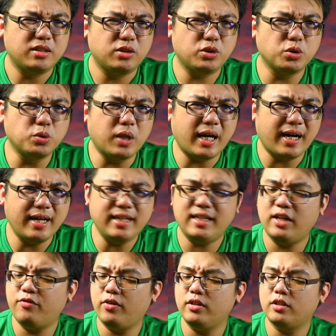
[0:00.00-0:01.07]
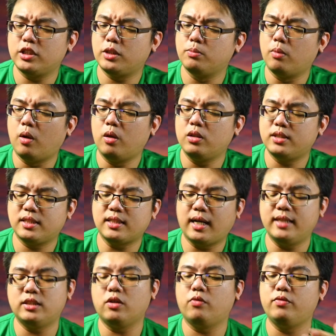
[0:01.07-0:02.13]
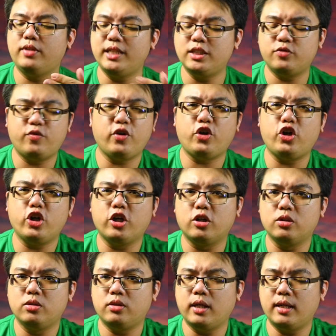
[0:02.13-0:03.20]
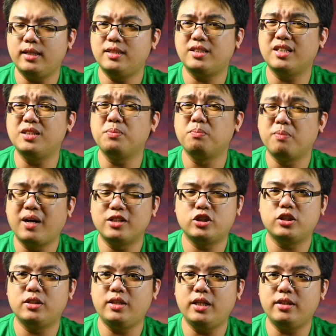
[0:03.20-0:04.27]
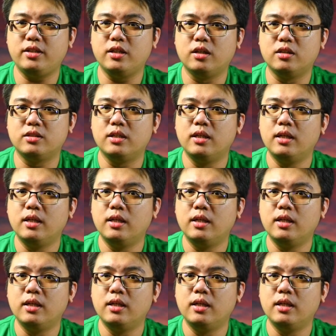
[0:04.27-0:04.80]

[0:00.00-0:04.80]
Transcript: too high given the small size of this figure. There isn't much detailed